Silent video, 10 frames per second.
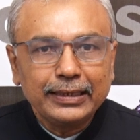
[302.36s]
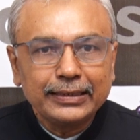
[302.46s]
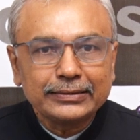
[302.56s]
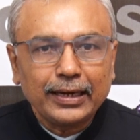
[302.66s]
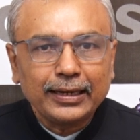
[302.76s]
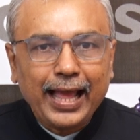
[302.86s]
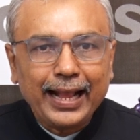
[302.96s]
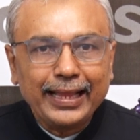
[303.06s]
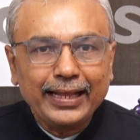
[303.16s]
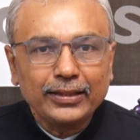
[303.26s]
is
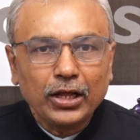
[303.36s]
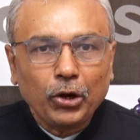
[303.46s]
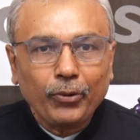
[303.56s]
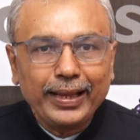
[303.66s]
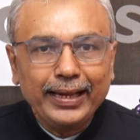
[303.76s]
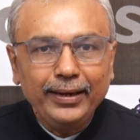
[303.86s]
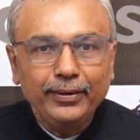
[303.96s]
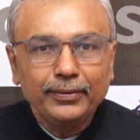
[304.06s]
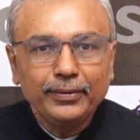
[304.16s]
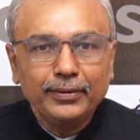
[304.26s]
attacking the
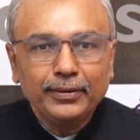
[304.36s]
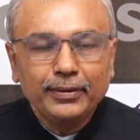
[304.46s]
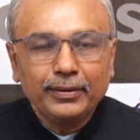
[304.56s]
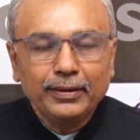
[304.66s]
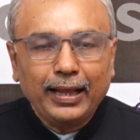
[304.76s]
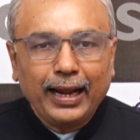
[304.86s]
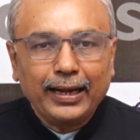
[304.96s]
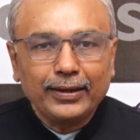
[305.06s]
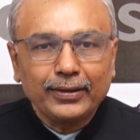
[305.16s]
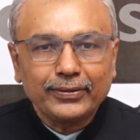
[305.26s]
queen
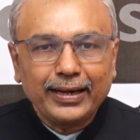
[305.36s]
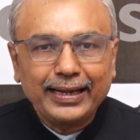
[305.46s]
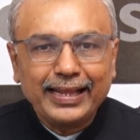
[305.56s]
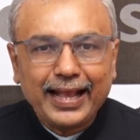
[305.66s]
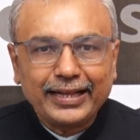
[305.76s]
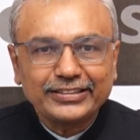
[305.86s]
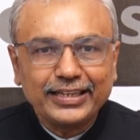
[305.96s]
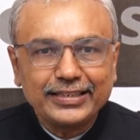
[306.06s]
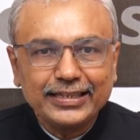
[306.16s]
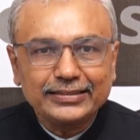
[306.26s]
and threatening
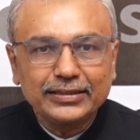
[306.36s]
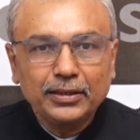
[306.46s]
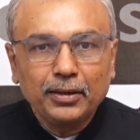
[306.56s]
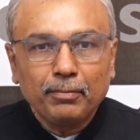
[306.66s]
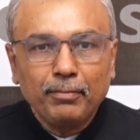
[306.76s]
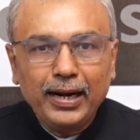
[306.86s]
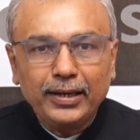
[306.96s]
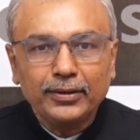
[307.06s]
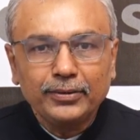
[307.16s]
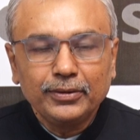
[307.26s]
exchanges.
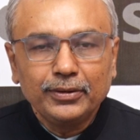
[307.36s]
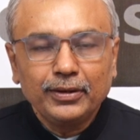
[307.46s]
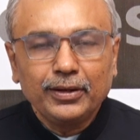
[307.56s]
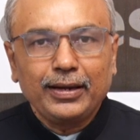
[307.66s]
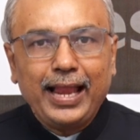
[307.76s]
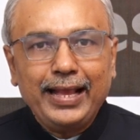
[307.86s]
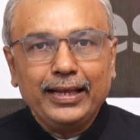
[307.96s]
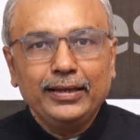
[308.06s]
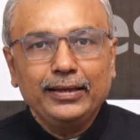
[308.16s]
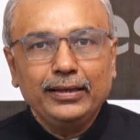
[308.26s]
But
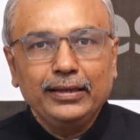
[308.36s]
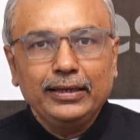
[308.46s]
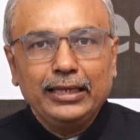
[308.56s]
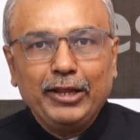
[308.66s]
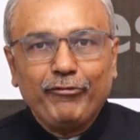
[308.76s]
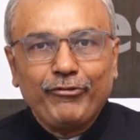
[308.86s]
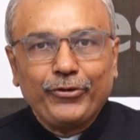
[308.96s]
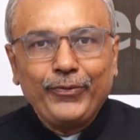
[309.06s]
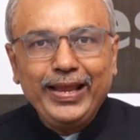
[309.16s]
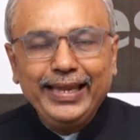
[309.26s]
like if
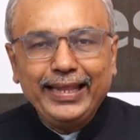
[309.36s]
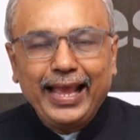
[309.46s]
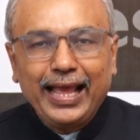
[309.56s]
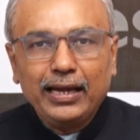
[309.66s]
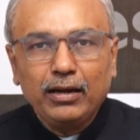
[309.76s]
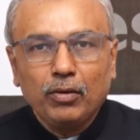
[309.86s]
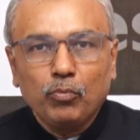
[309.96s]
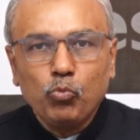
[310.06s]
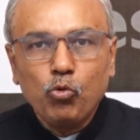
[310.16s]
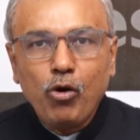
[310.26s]
queen can
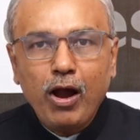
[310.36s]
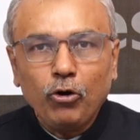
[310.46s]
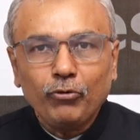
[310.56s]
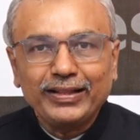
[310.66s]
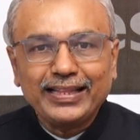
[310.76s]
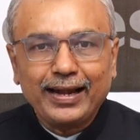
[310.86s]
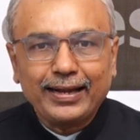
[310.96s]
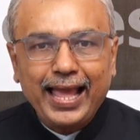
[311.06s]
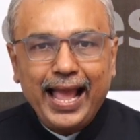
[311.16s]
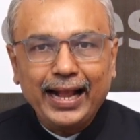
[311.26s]
move out with an
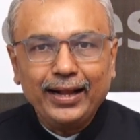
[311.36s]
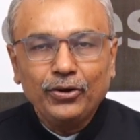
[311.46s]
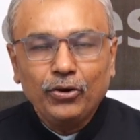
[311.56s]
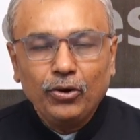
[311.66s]
attack